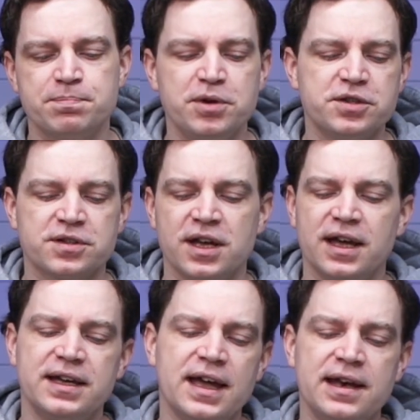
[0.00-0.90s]
but
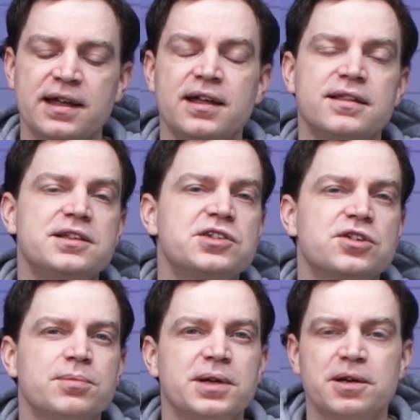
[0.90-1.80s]
again, this is
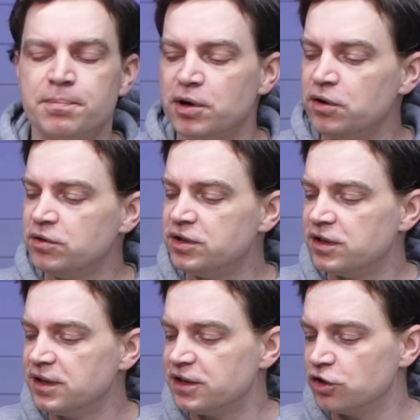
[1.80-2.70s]
going to be a component
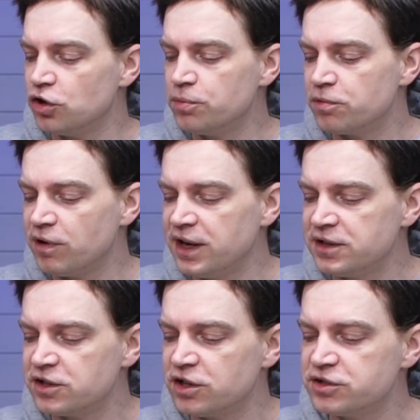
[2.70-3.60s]
that he can
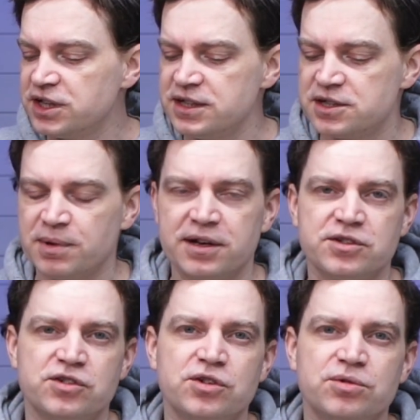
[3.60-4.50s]
upgrade and I'll teach him how
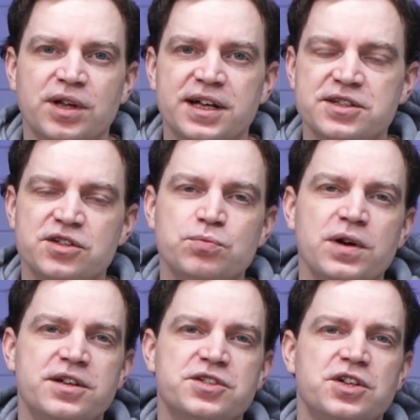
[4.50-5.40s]
to do that as
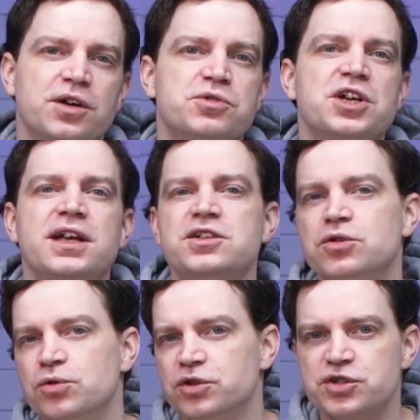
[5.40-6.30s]
well as, you know,
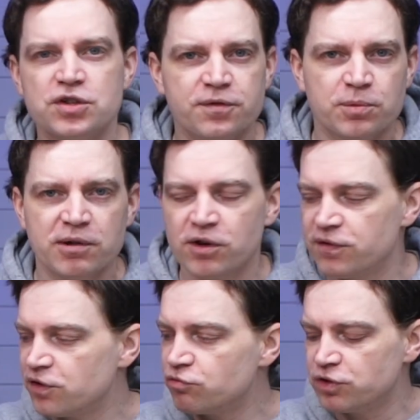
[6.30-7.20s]
changing all the software
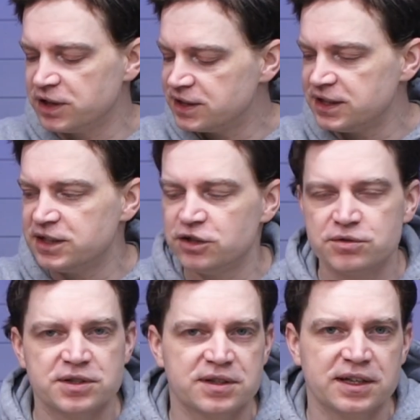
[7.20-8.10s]
over, running
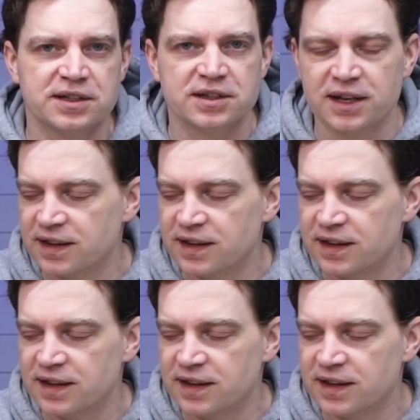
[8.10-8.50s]
DDUs and things like